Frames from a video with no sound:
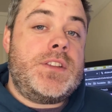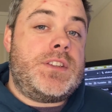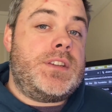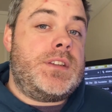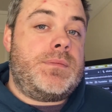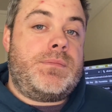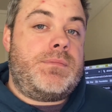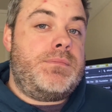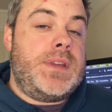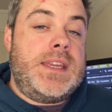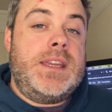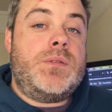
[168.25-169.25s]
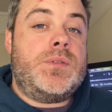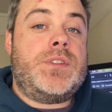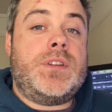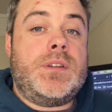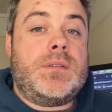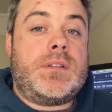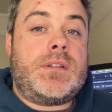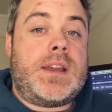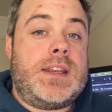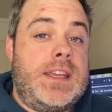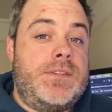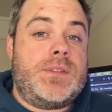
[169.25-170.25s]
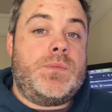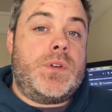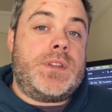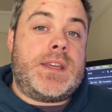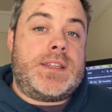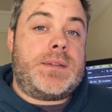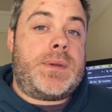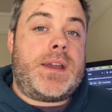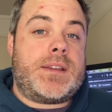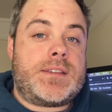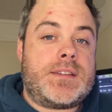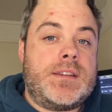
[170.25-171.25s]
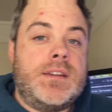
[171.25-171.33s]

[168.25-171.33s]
to be equal to, and even one day surpass.